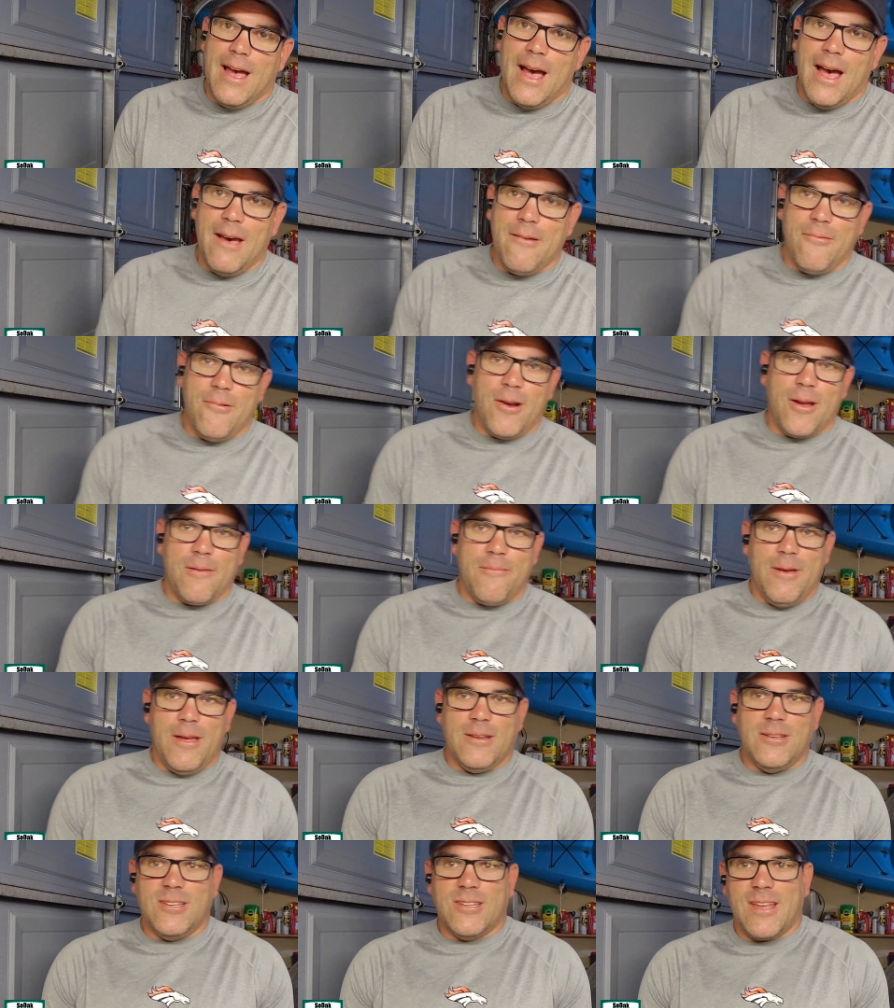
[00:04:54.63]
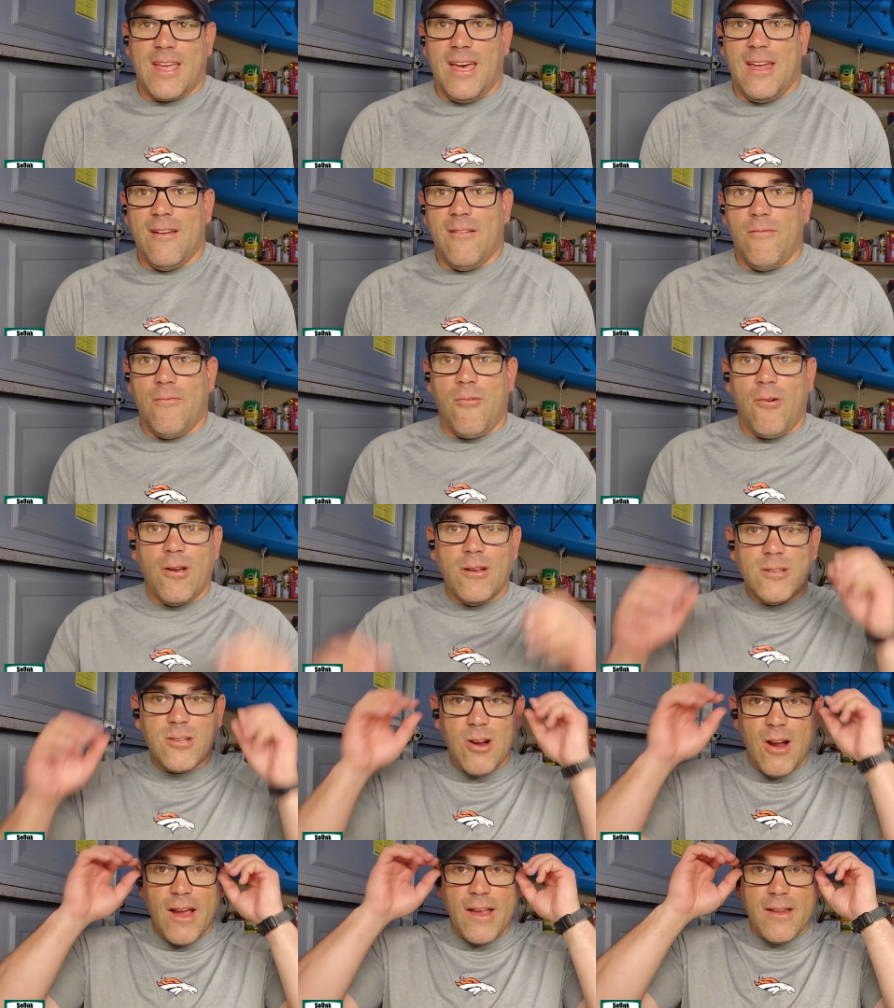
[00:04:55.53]
I'd recommend just kind of avoid
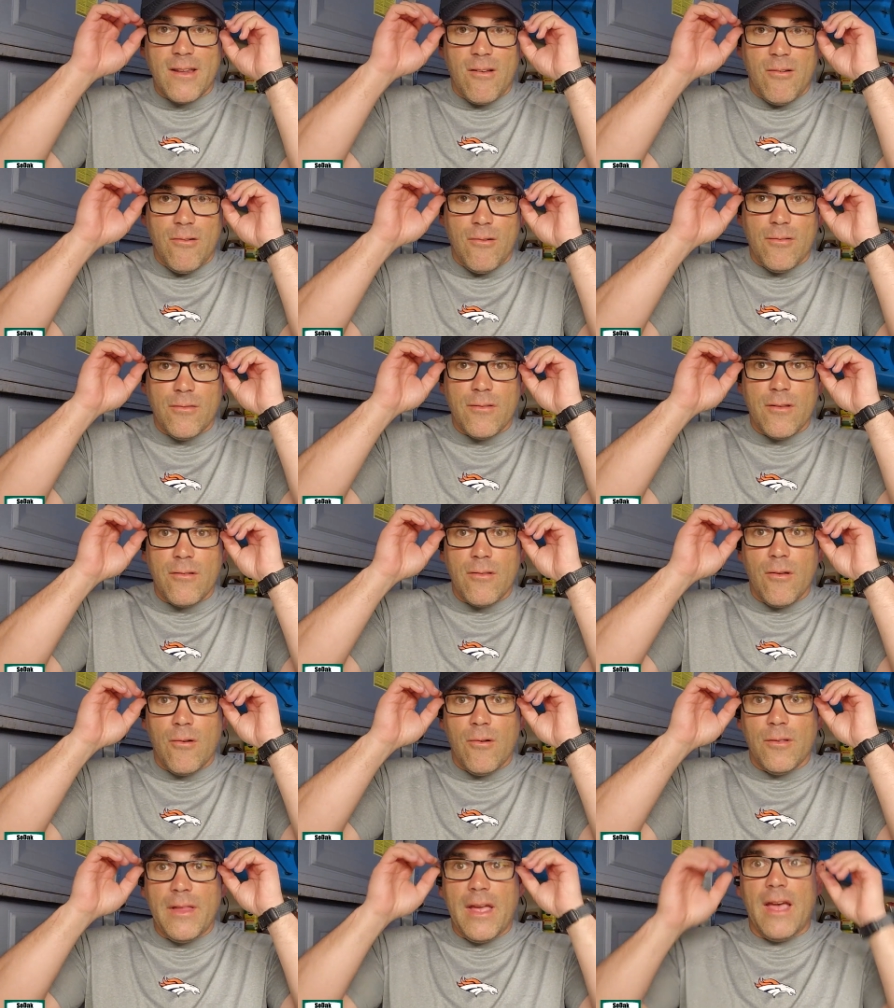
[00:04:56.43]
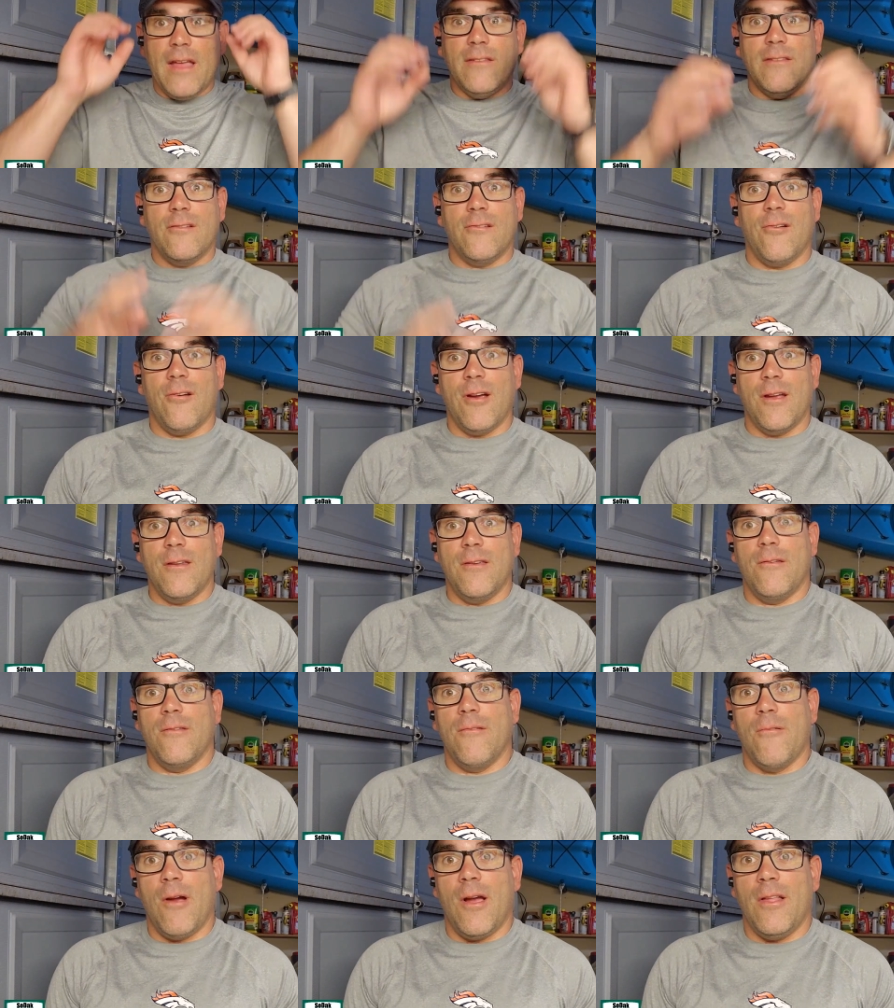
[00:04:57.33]
trying to whole, do the whole dance of trying to
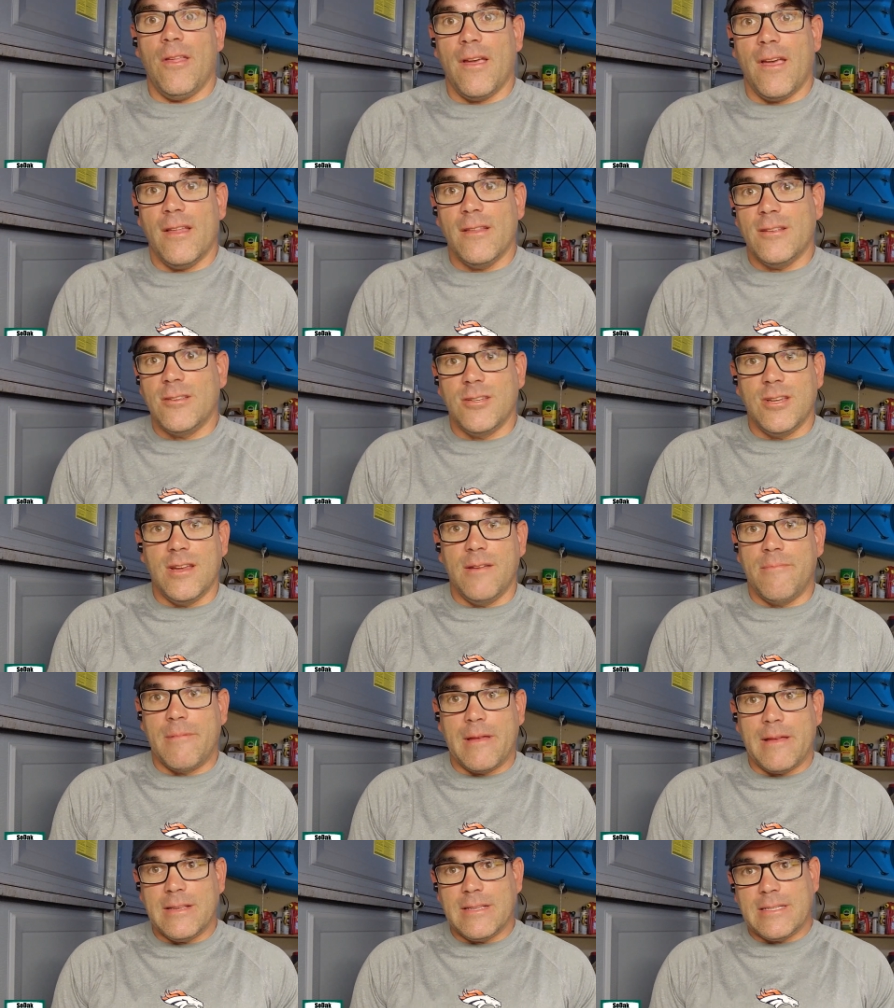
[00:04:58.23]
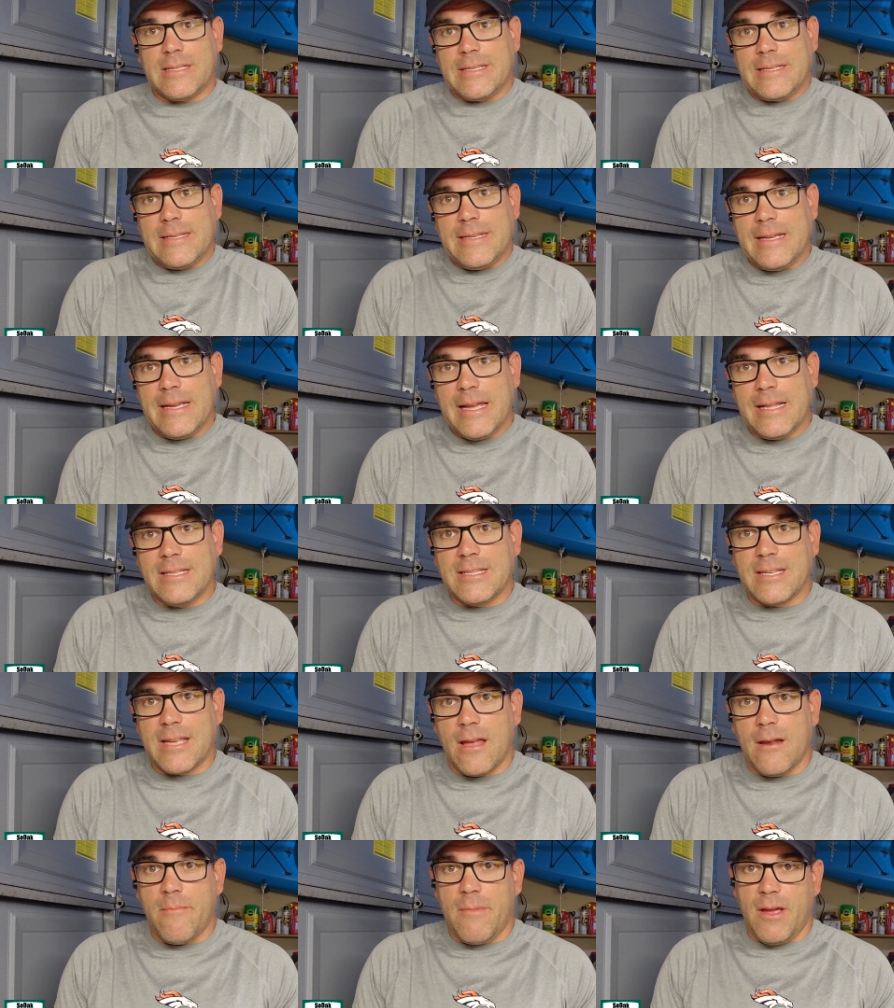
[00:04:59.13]
do the rally on the cheap because it's
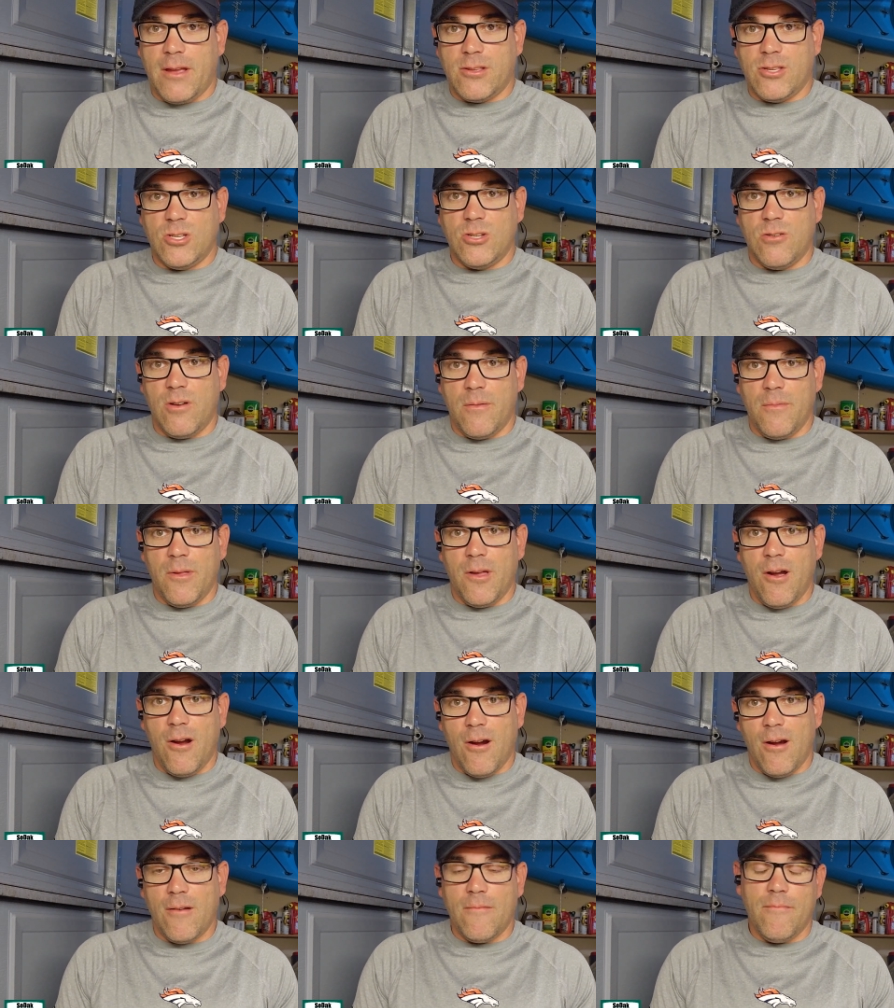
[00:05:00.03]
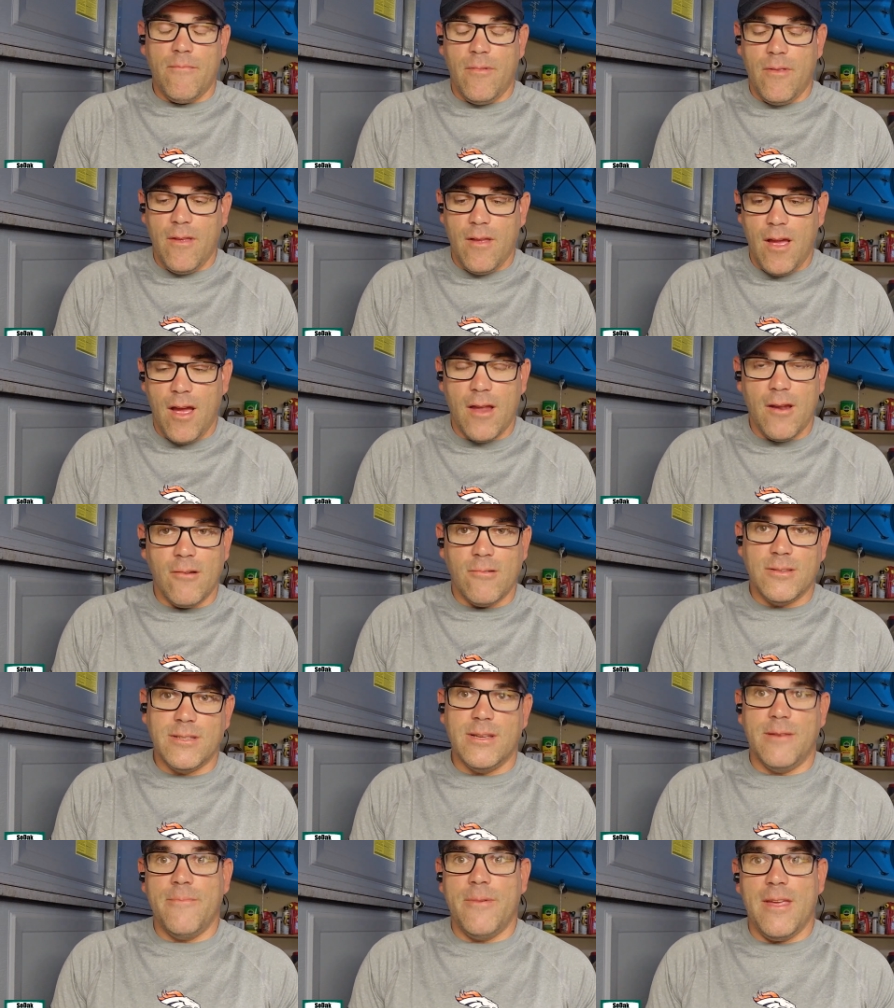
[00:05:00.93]
going to be extremely hard. I know
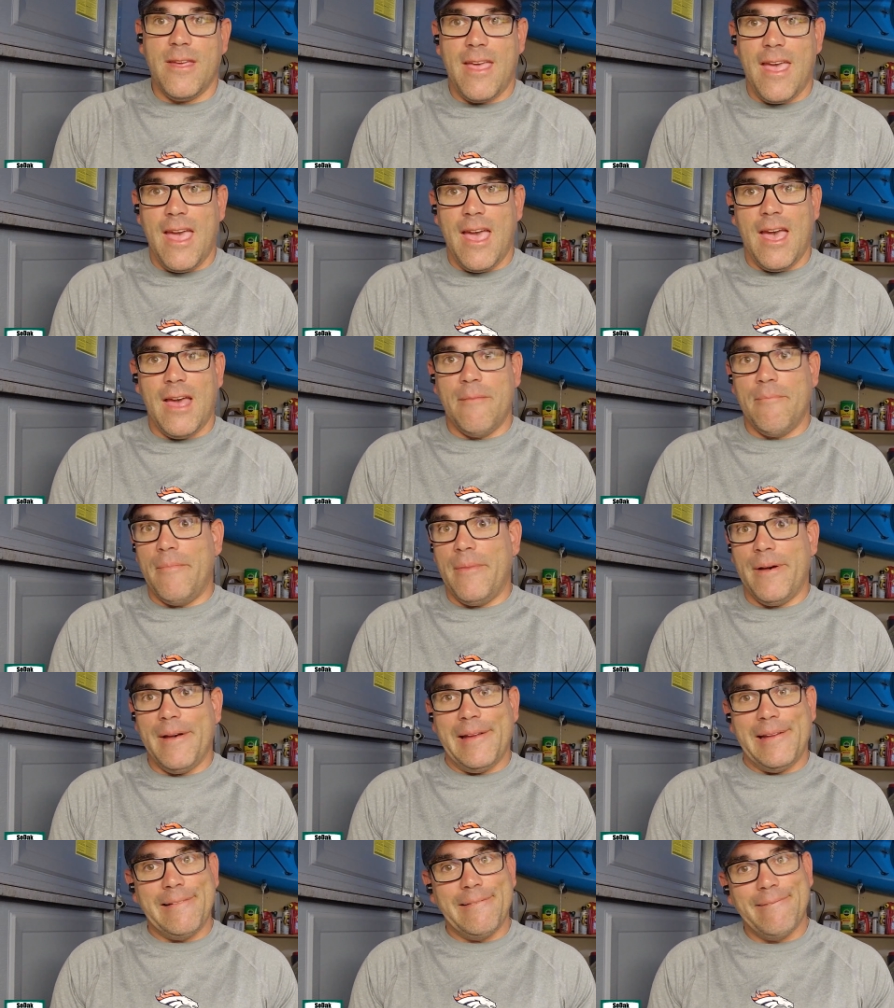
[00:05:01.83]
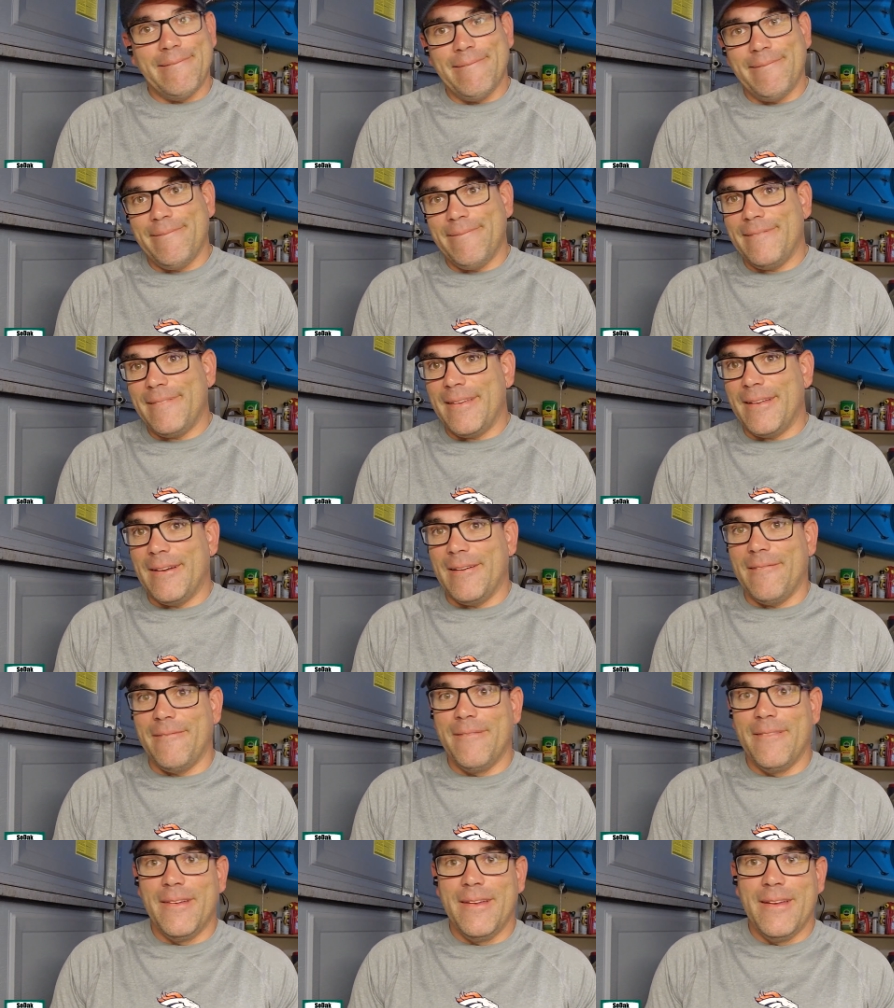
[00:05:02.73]
some of you can, but you know,